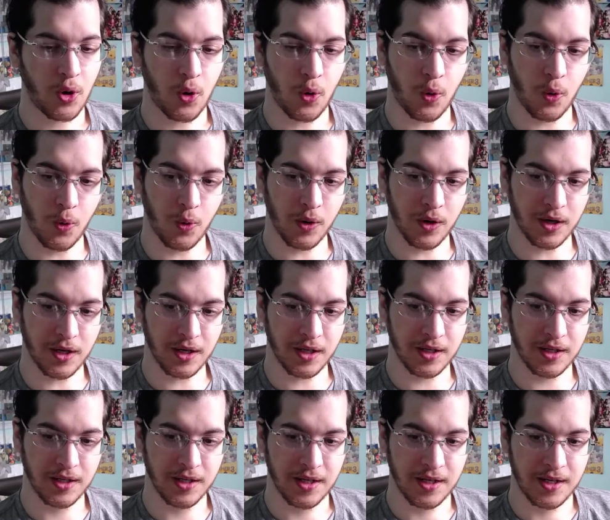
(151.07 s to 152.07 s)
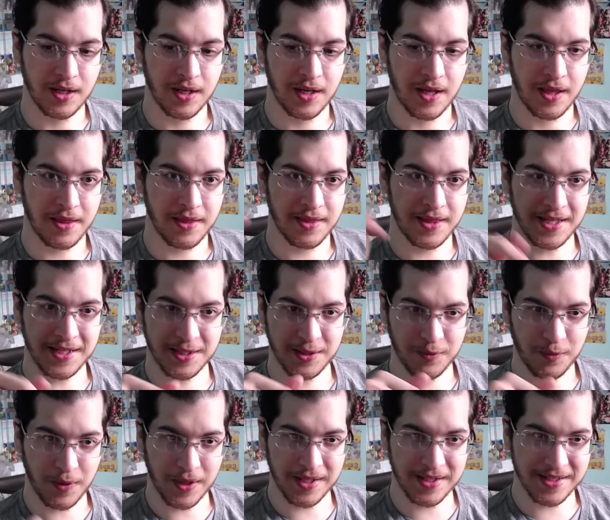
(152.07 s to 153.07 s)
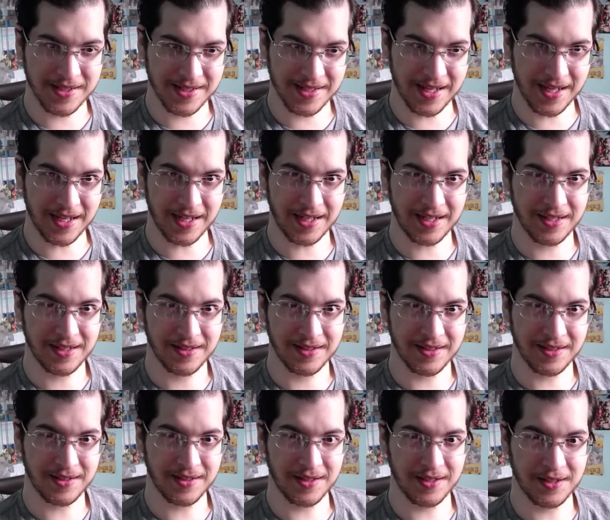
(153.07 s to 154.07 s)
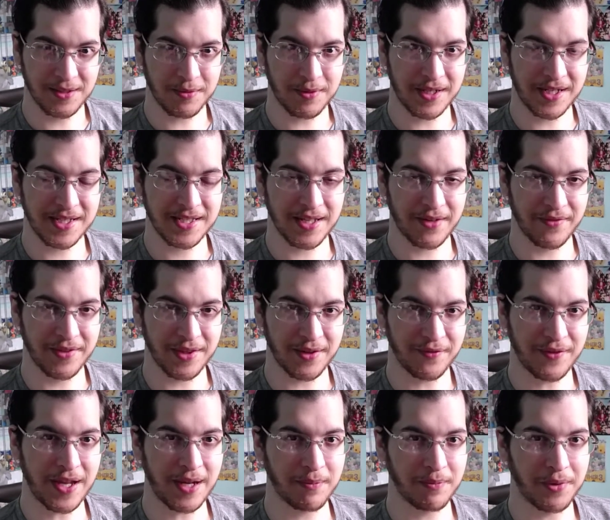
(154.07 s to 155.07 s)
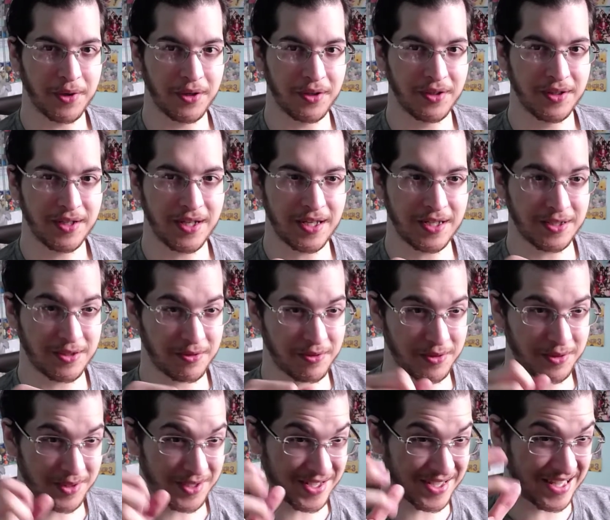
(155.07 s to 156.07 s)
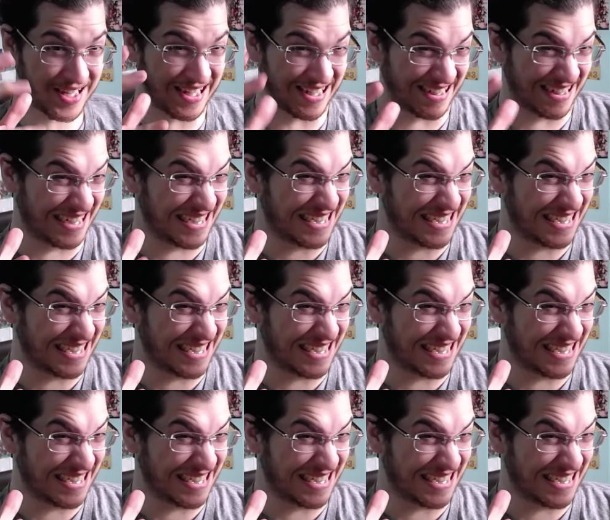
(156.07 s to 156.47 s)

or this Wednesday, the 27th of April. And so we're just like,